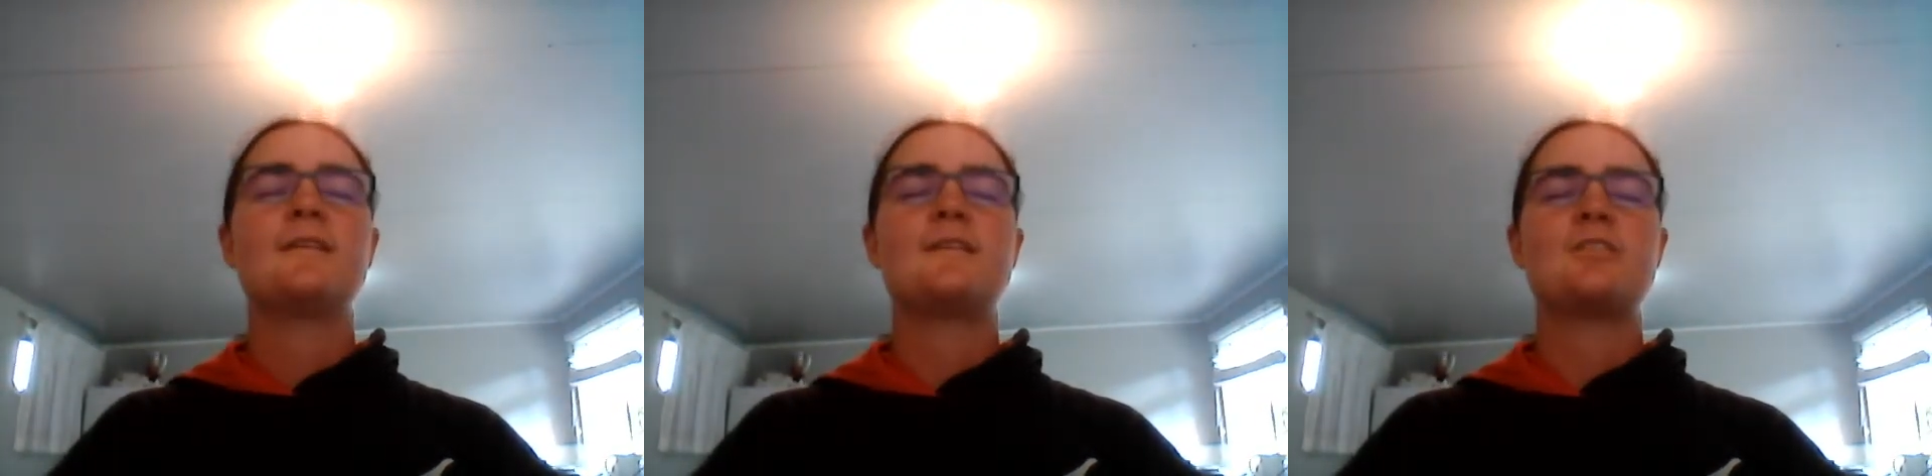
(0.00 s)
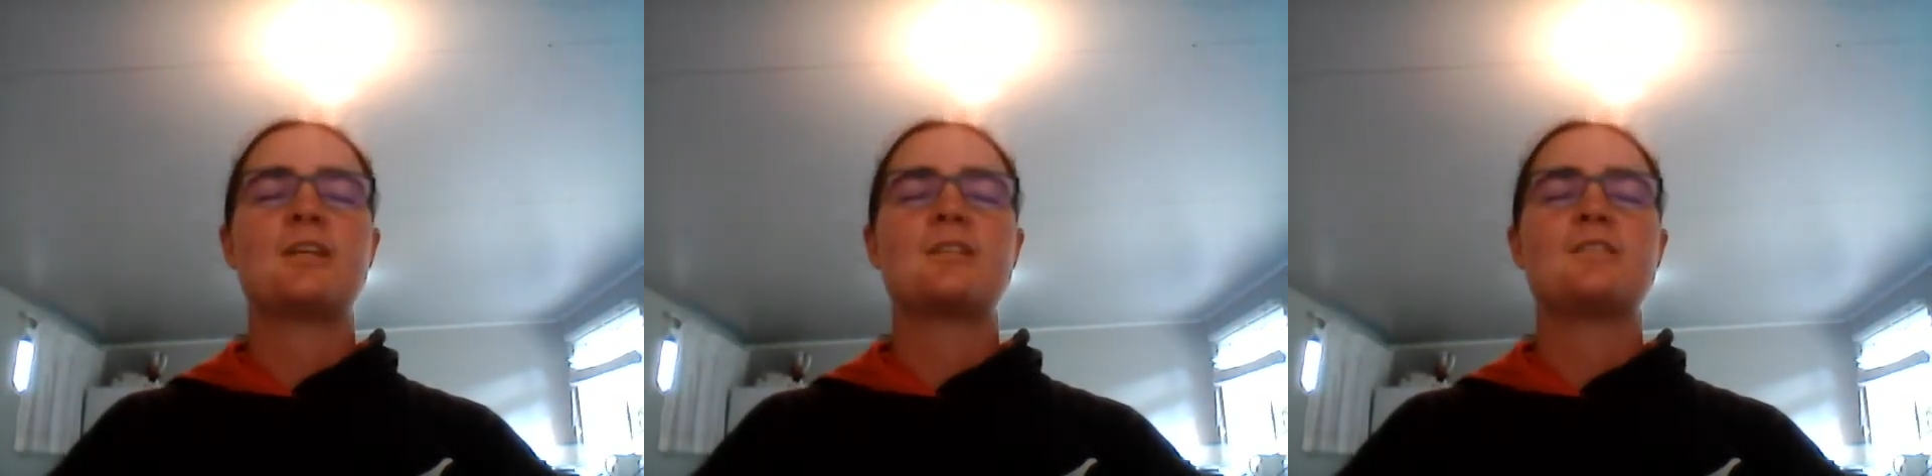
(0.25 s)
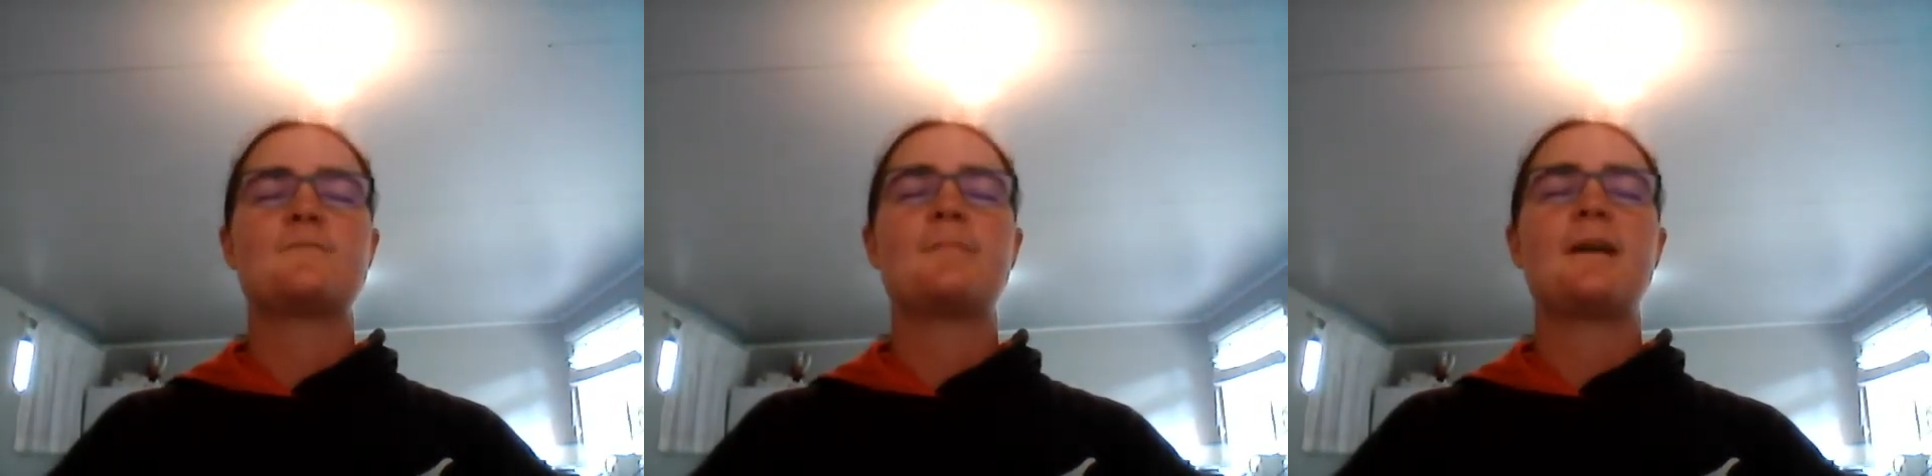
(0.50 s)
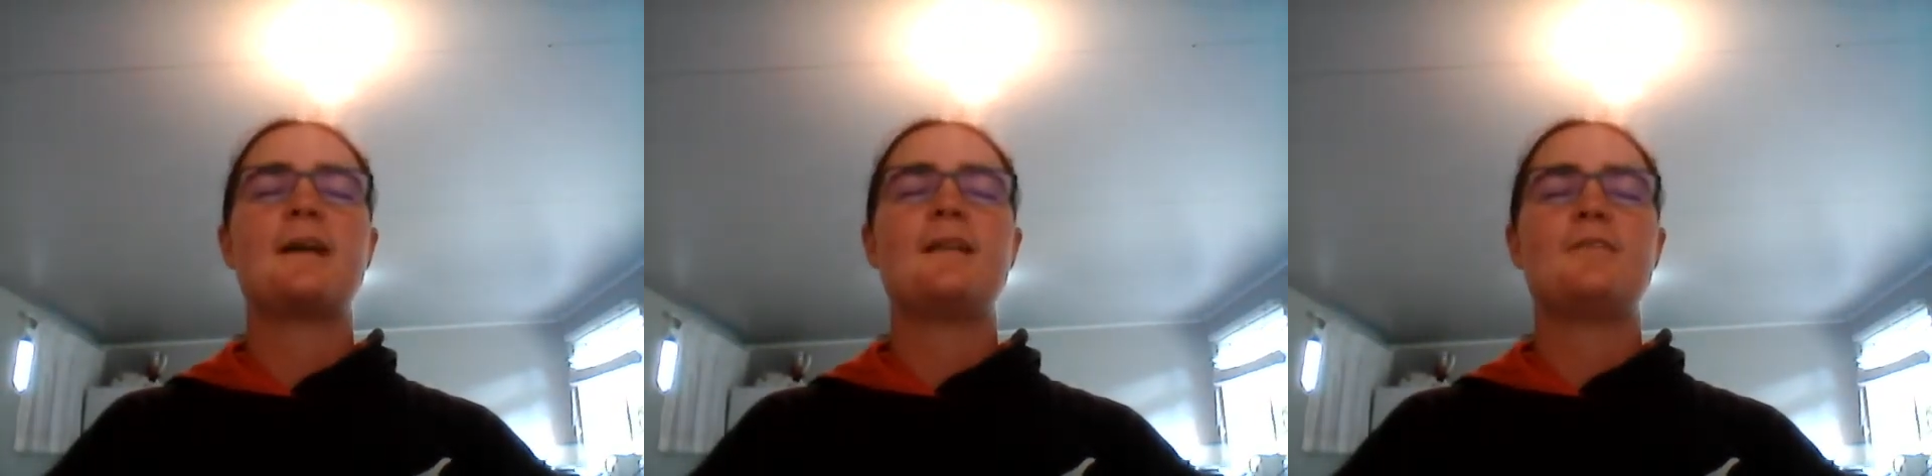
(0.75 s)
the judge's
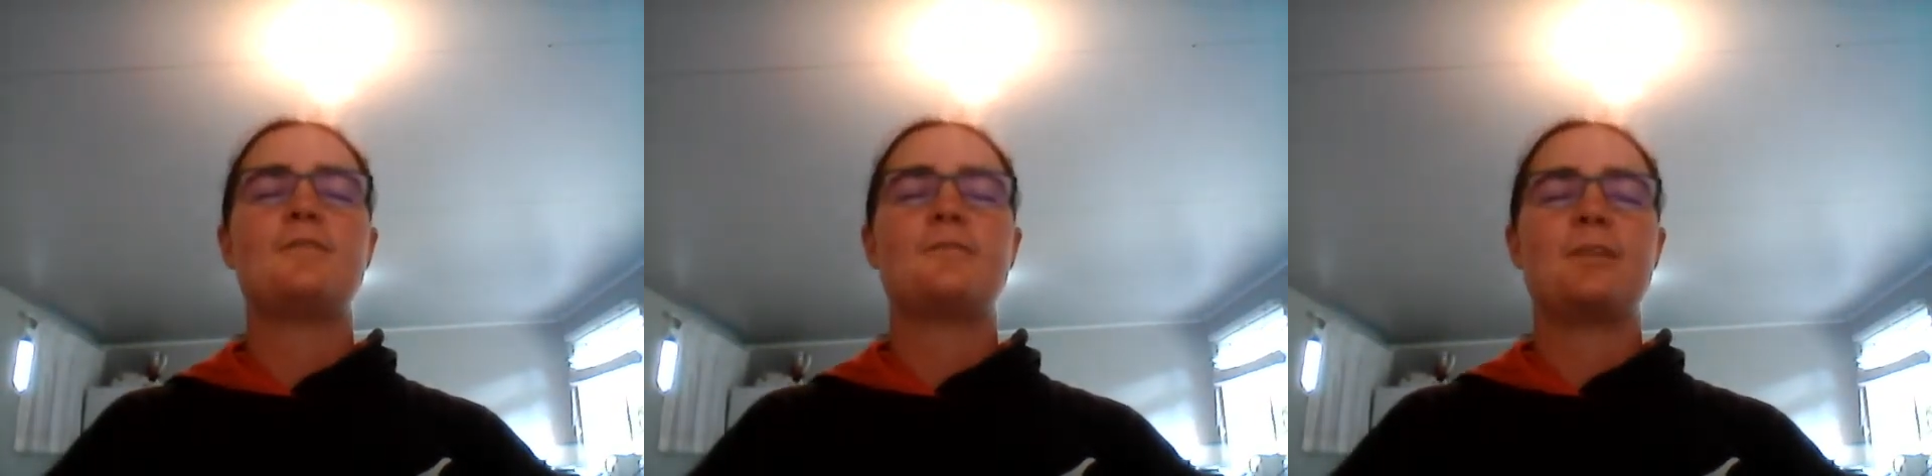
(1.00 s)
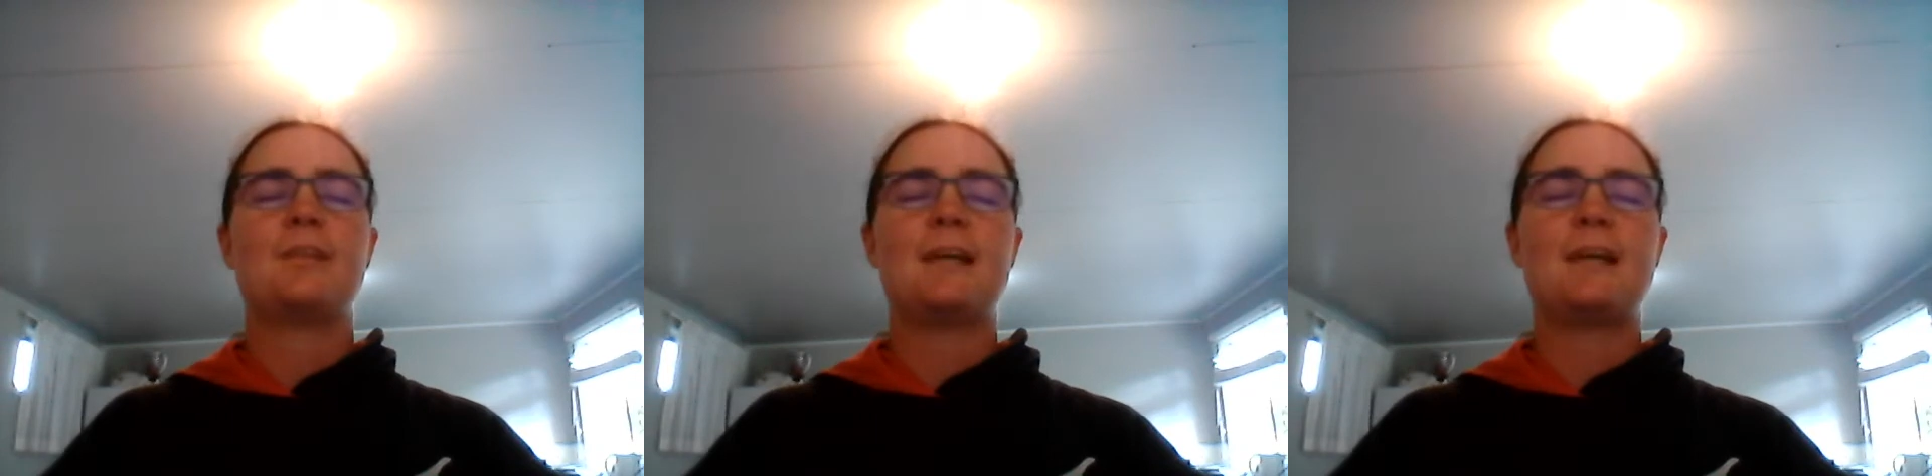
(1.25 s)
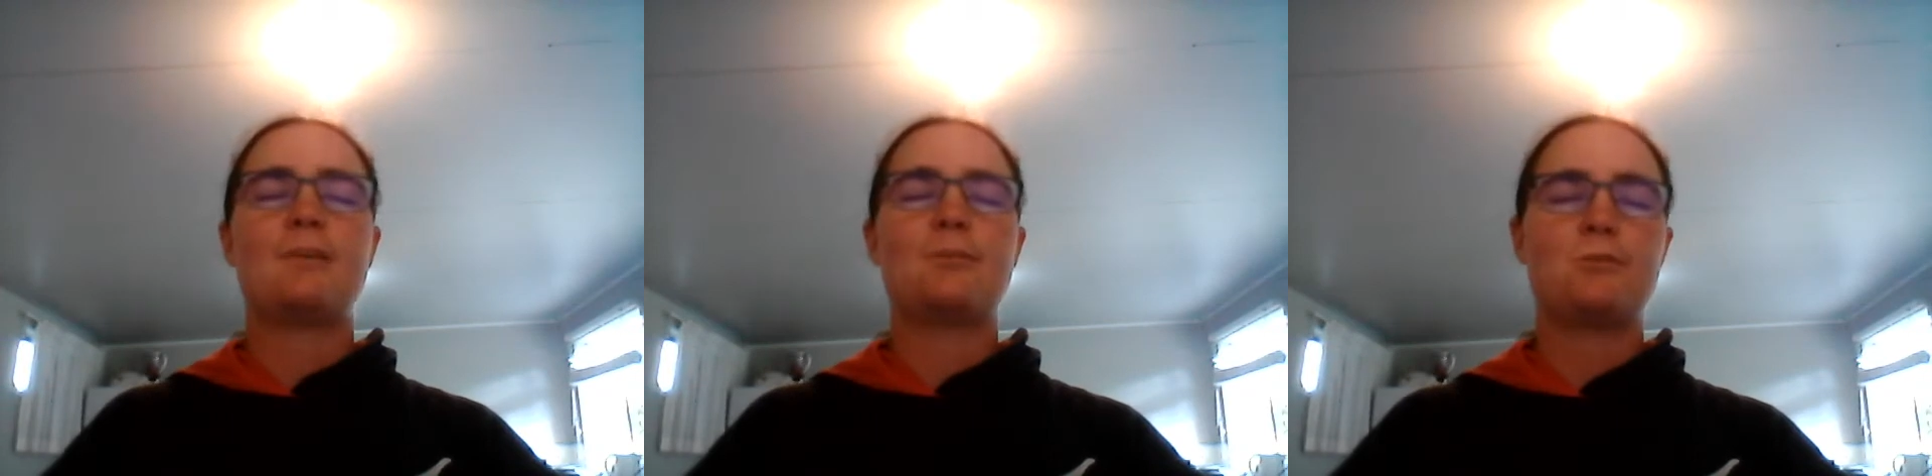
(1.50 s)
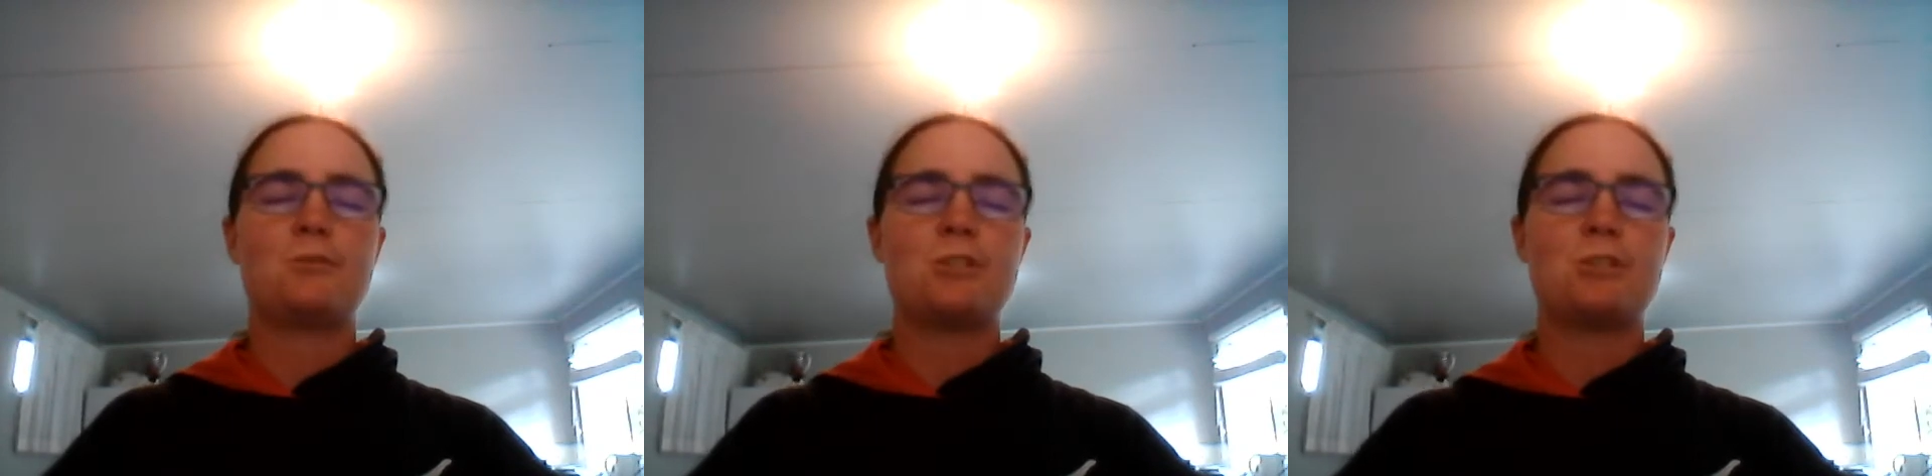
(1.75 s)
bell or the car
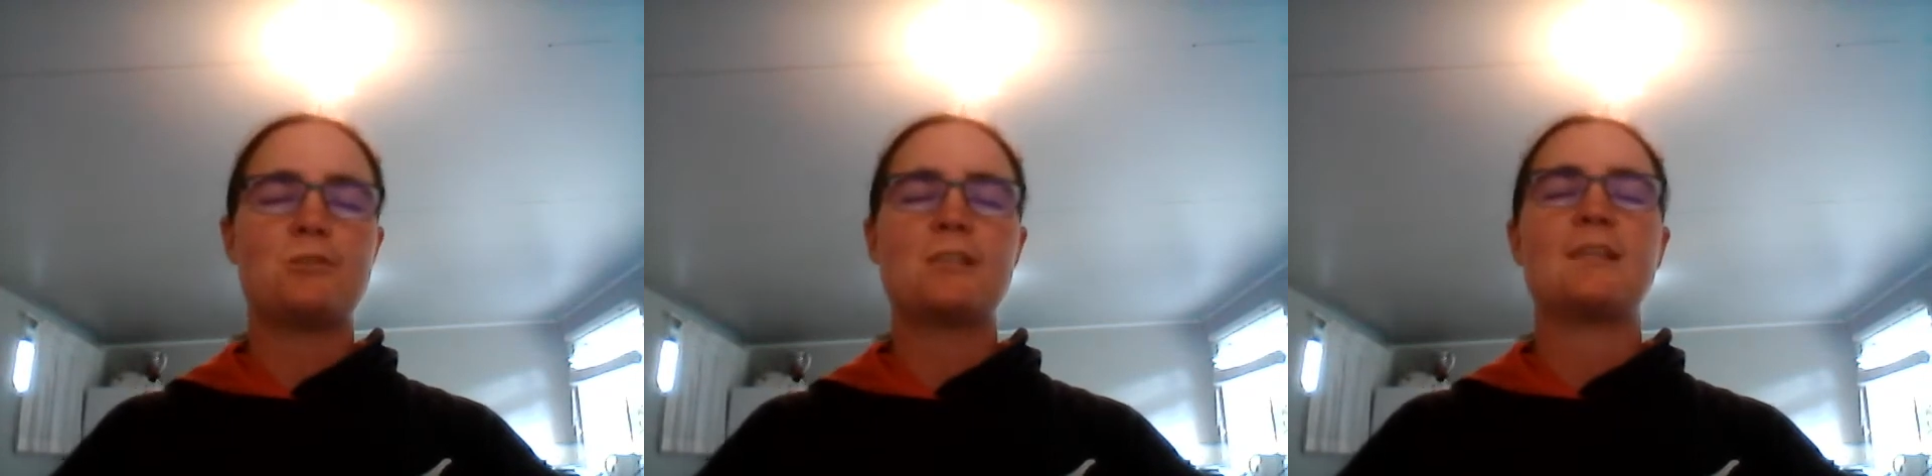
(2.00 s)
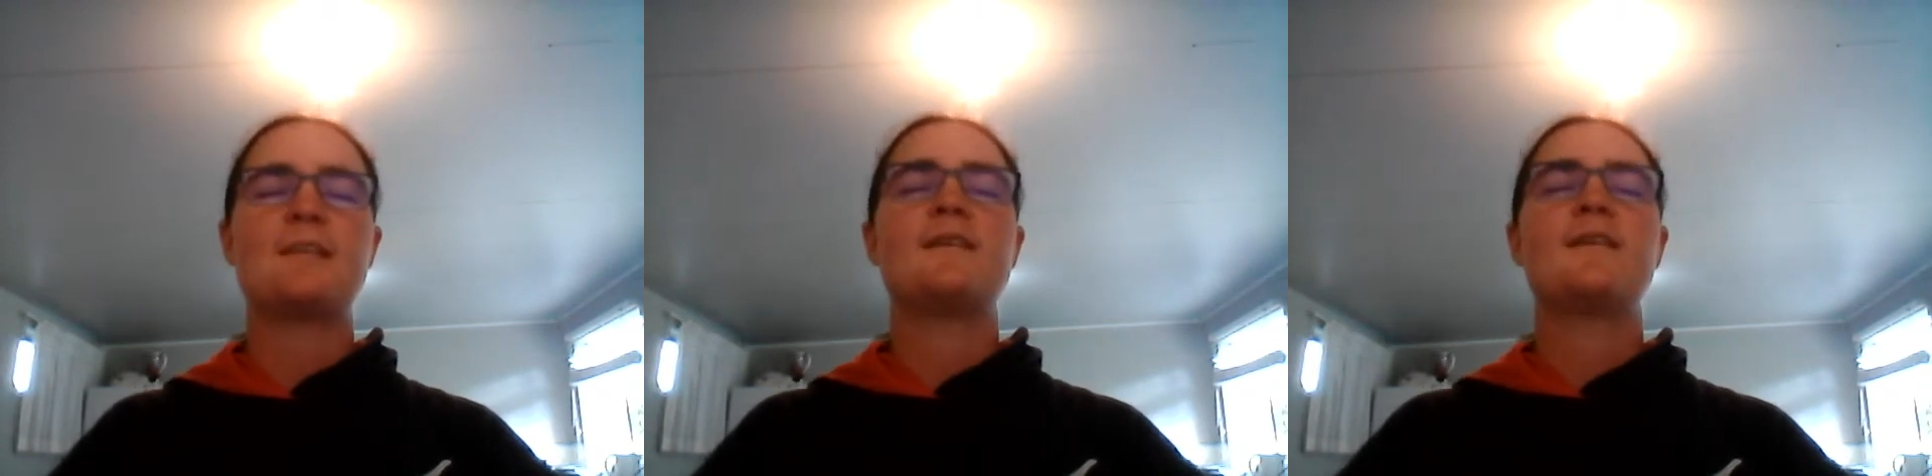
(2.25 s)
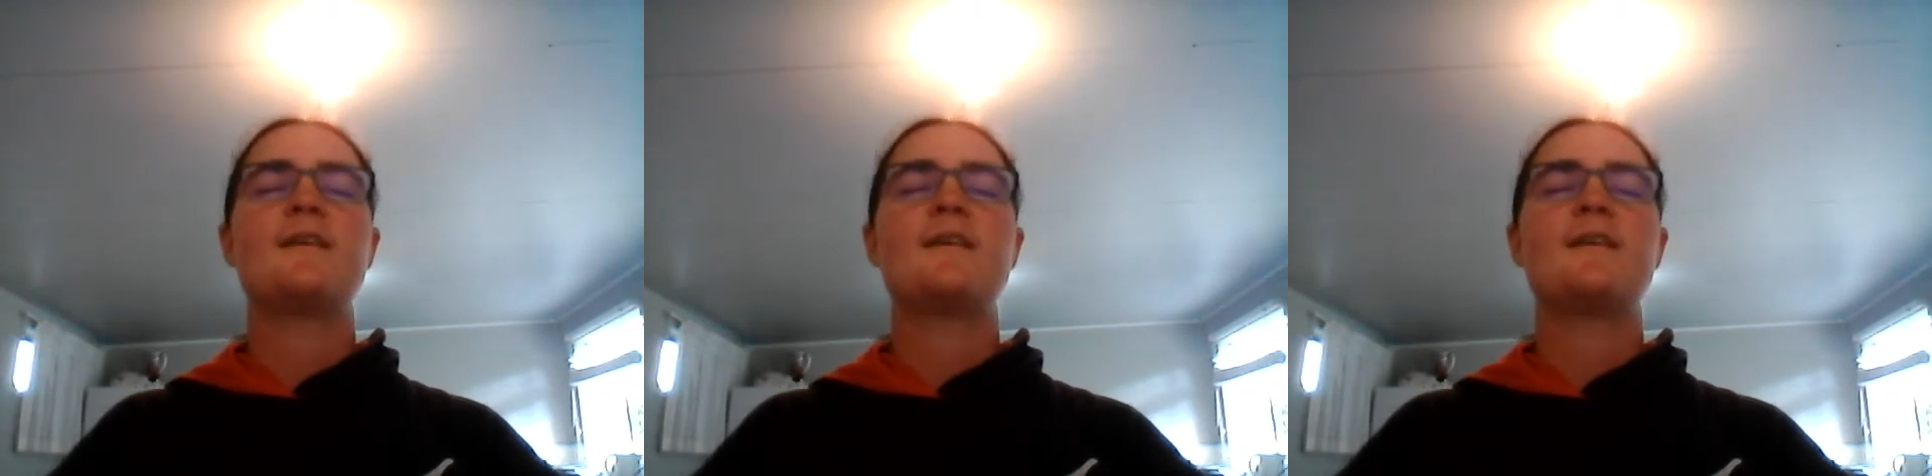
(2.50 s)
horn tooting,